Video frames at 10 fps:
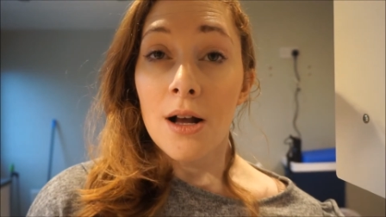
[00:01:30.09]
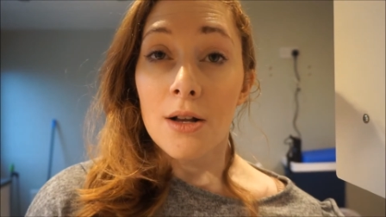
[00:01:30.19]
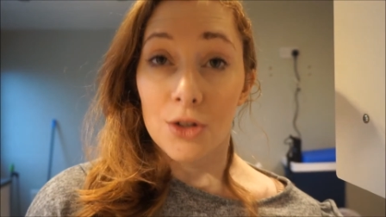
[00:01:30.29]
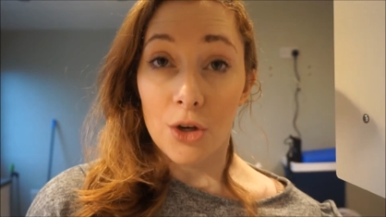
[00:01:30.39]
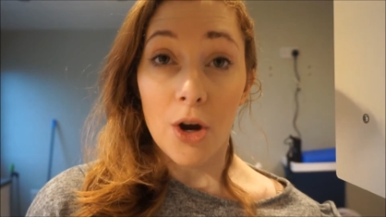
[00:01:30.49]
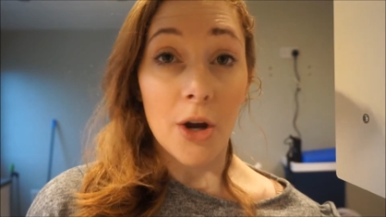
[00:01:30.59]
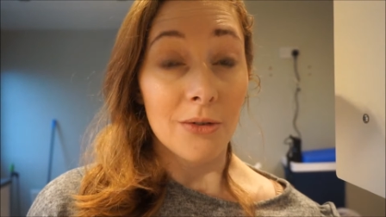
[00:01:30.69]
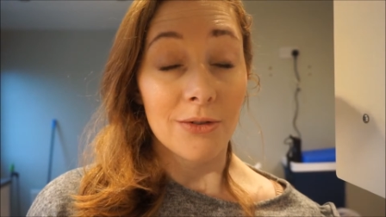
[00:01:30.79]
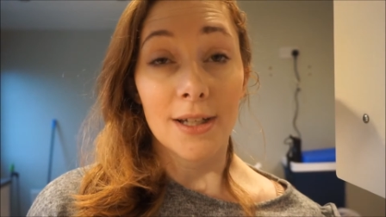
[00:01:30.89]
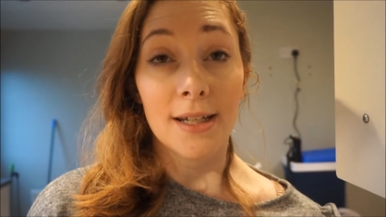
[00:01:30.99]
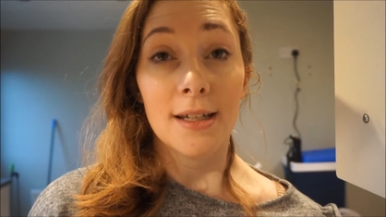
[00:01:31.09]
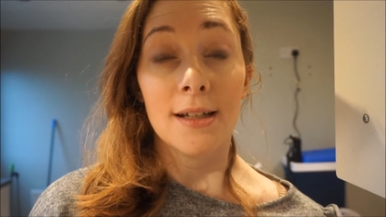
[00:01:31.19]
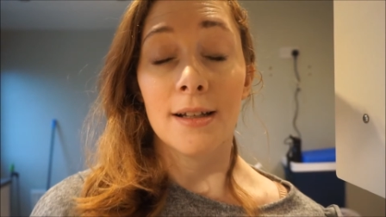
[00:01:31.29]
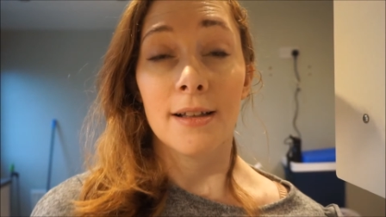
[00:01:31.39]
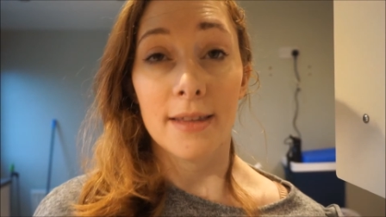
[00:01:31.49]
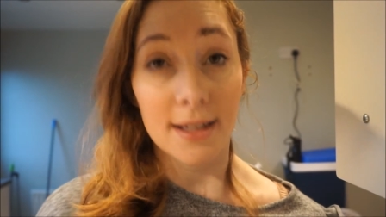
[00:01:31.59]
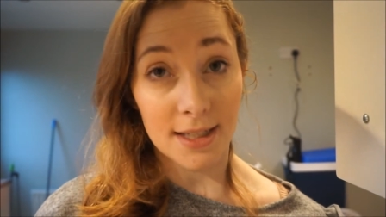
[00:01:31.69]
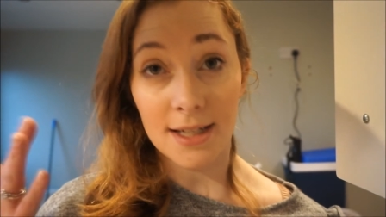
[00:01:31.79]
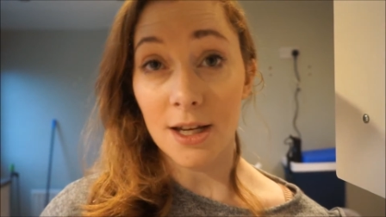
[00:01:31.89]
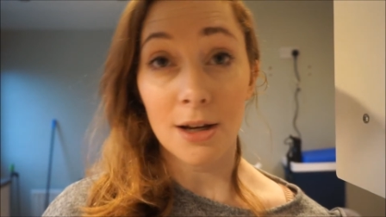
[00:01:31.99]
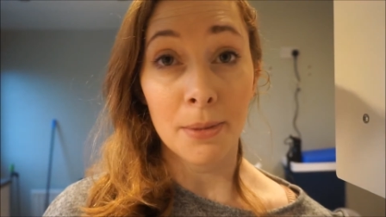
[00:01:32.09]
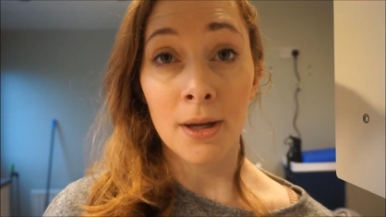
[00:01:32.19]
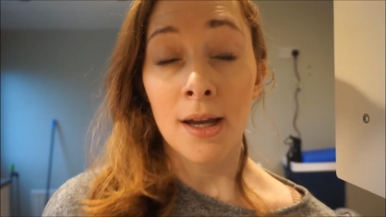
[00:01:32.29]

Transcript: So hopefully this setup